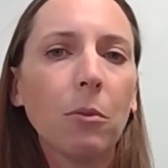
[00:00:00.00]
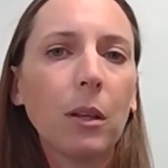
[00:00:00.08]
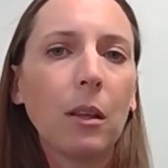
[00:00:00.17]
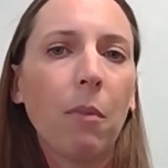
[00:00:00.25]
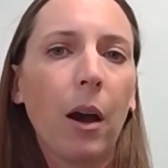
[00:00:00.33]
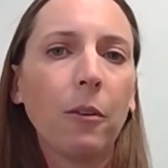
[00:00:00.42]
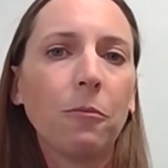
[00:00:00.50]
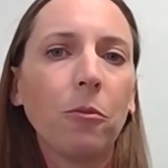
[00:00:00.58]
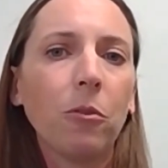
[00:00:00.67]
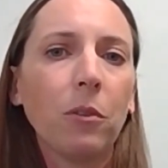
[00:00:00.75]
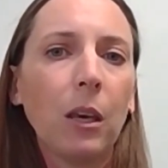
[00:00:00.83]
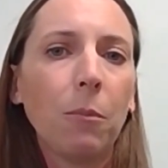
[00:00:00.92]
really
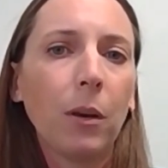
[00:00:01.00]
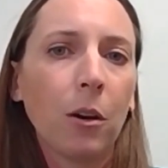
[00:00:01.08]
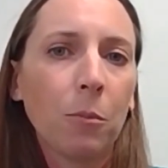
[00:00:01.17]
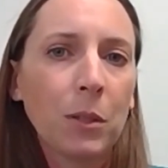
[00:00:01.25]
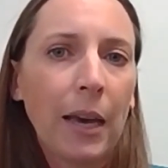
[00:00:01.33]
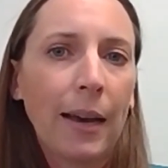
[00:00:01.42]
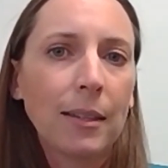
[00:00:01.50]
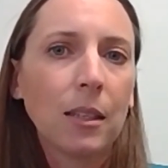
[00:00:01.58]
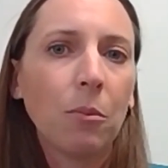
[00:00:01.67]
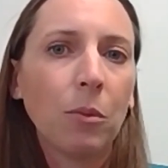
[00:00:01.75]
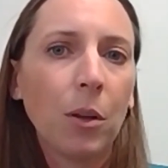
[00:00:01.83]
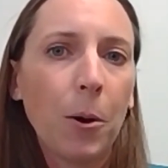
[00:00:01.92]
mindful of keeping her
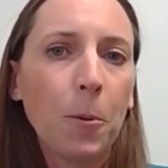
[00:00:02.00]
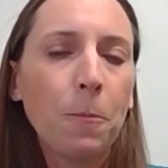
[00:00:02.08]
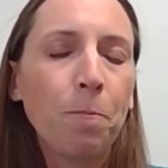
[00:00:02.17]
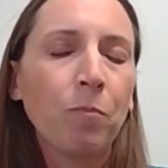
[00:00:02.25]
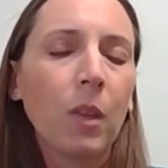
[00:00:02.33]
potassium low.